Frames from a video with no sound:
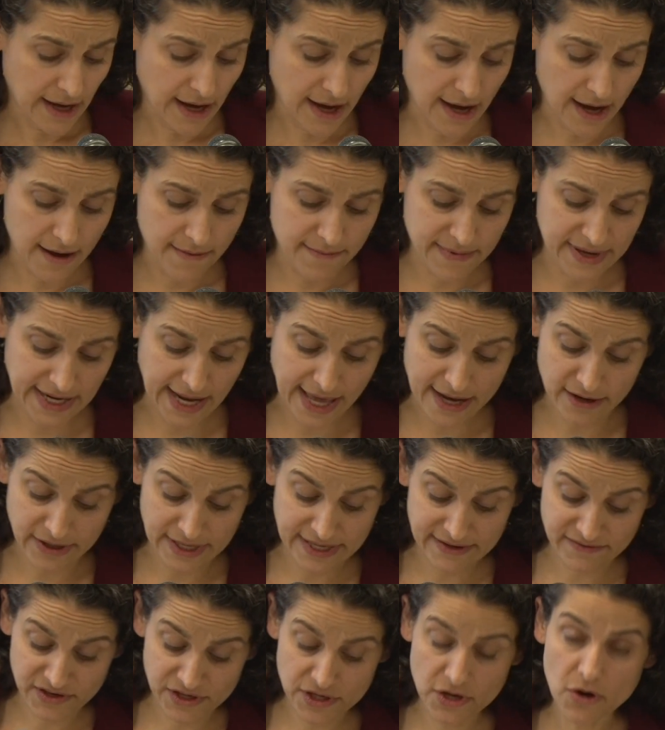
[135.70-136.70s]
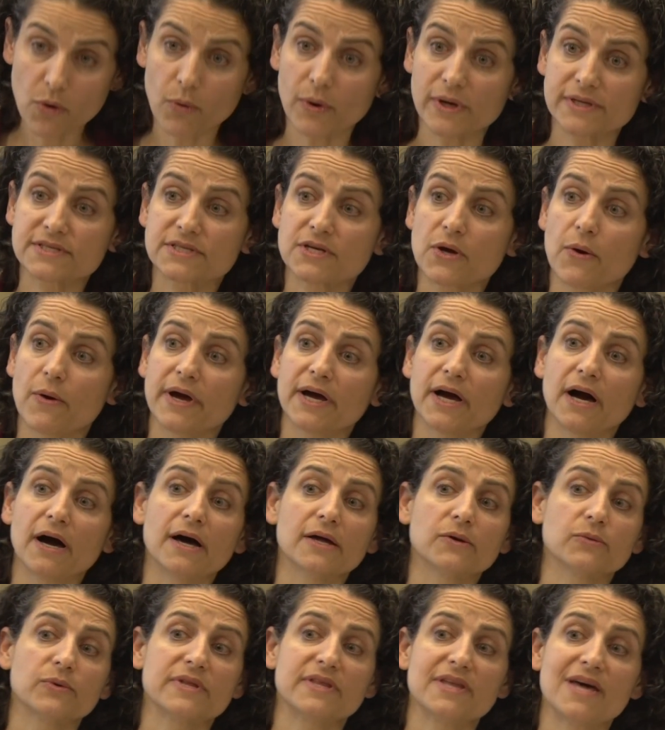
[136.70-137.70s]
And I don't even know what's going
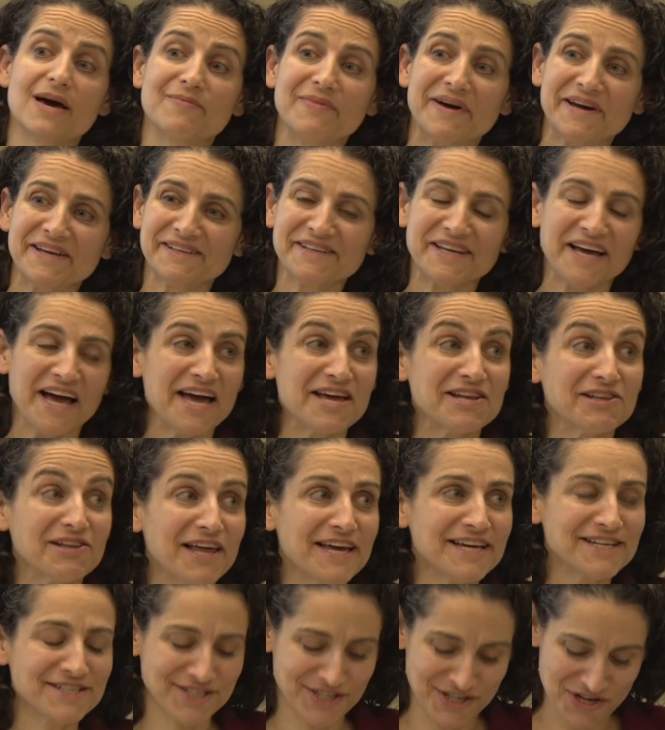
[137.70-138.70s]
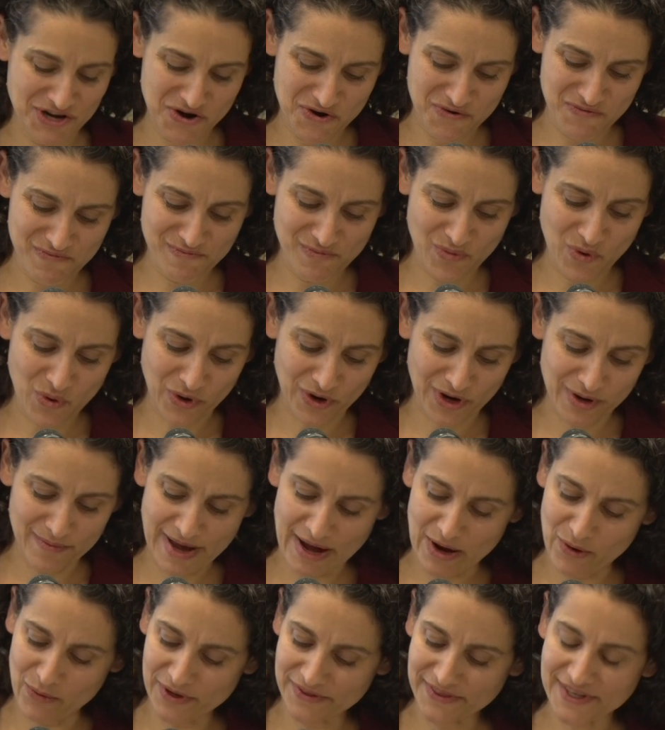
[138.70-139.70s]
on with them. I'd like to know more
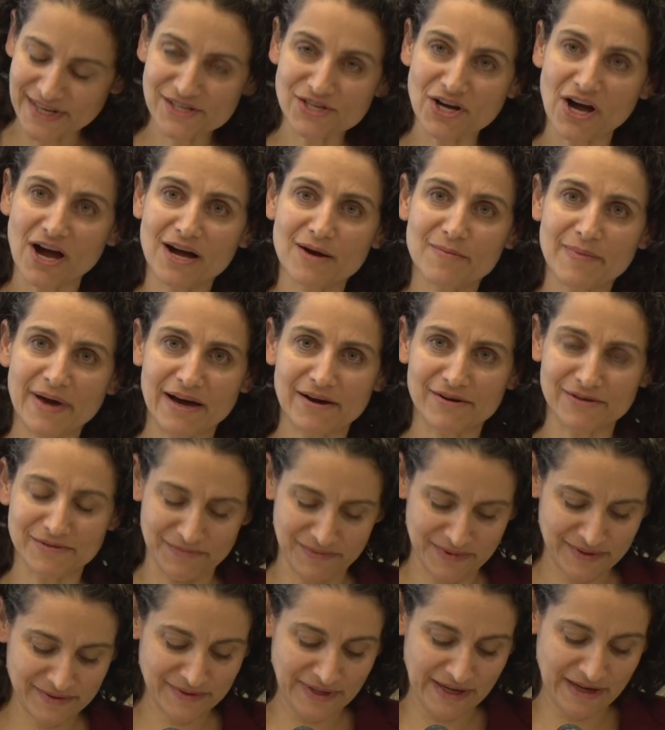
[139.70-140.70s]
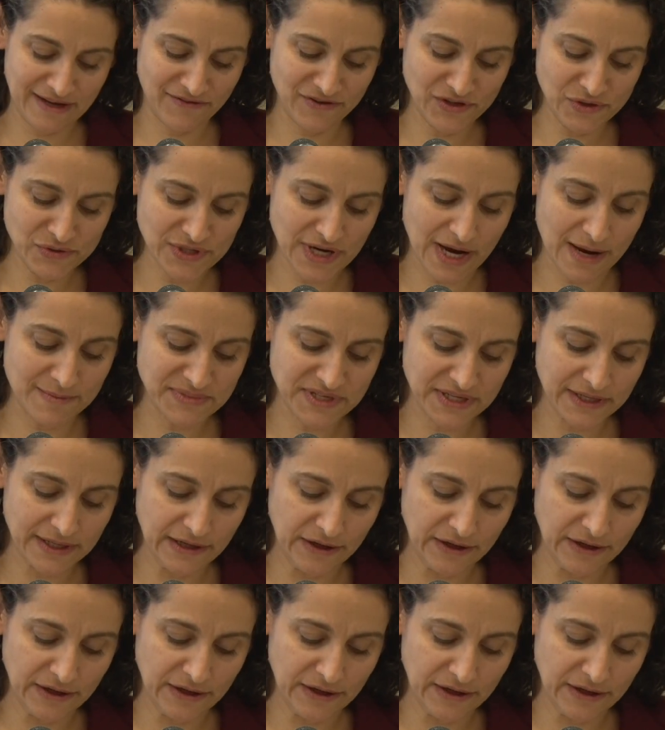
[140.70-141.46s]
about what they talk about a few times a